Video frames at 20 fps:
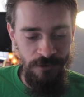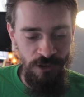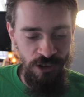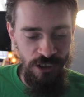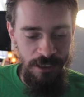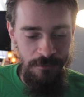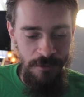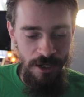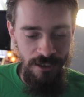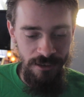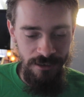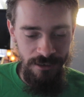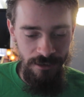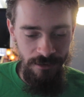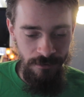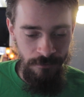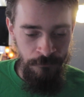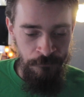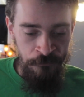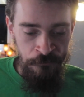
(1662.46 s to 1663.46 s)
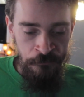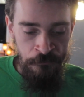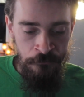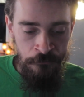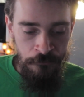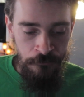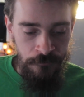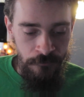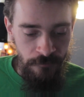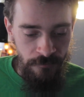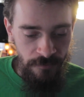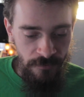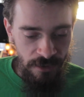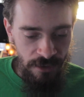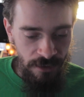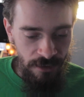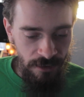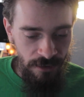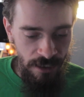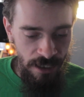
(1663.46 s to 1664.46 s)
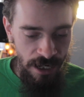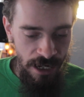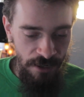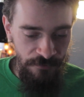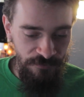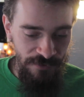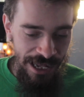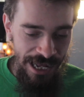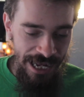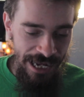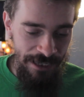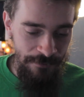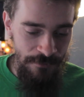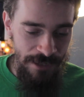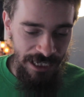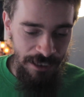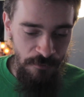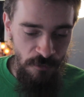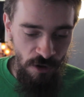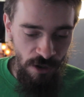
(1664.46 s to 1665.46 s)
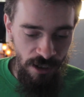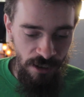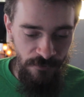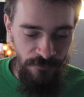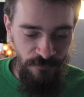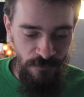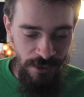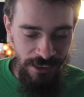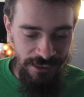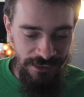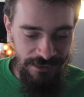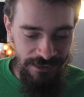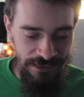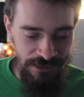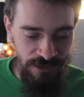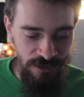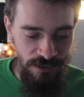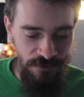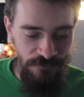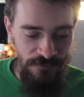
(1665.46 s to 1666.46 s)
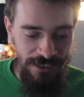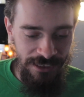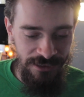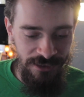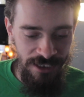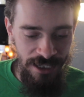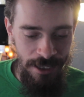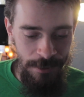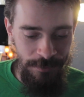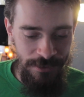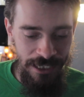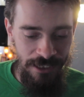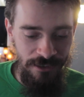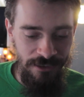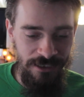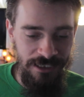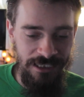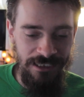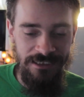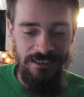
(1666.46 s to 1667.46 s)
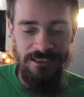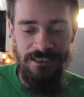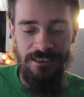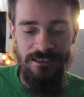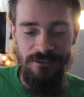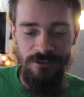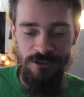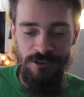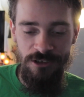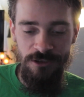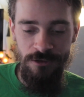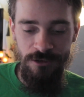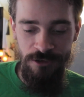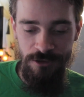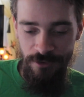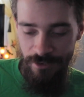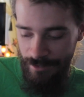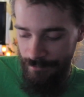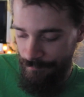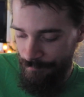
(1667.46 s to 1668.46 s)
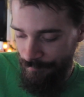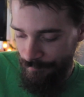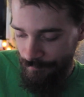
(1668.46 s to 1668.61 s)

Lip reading: Jin Monk. Flying Megamorph. When it is turned face up, counter instant or sorcery.